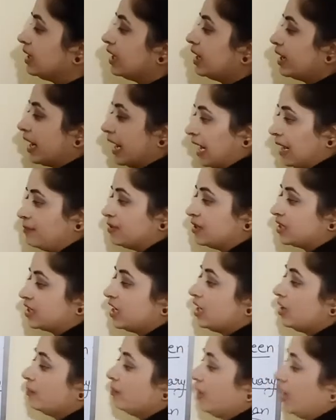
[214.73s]
the rhyme
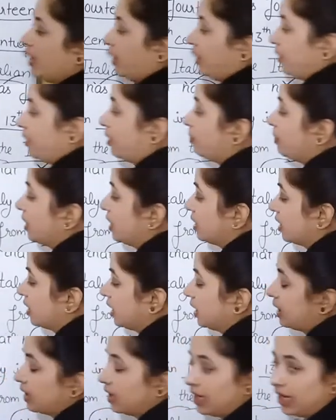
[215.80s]
scheme and the
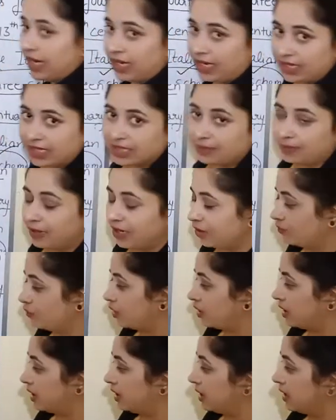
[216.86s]
meter, I'll explain
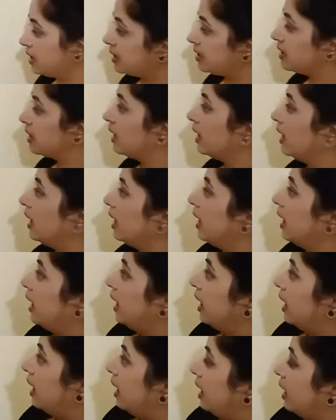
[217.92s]
what it is.
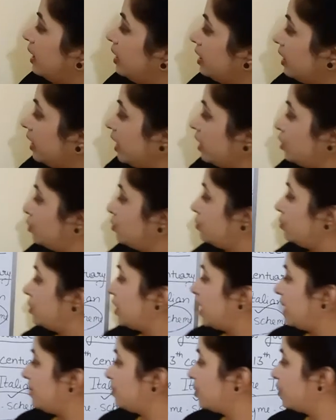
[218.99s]
There are two
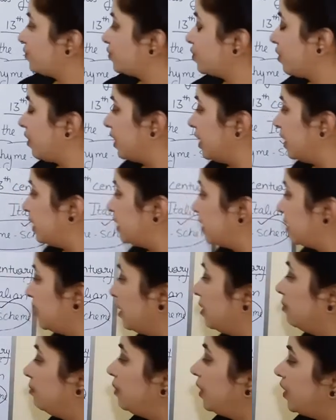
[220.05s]
types of sonnets,
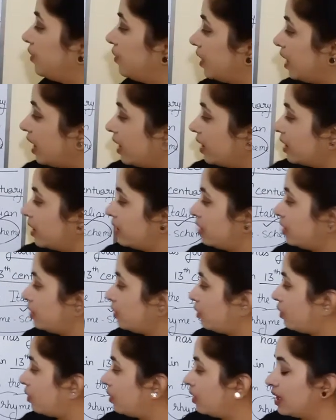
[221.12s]
Petrarchan
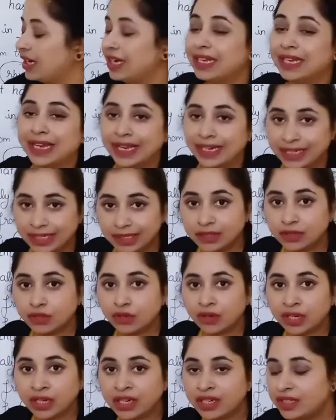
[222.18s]
or Italian
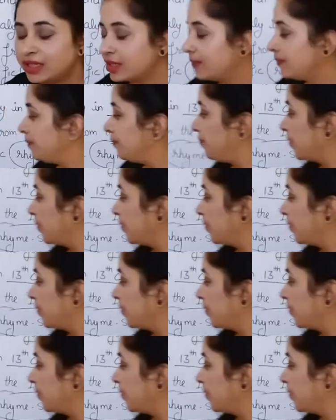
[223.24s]
sonnets,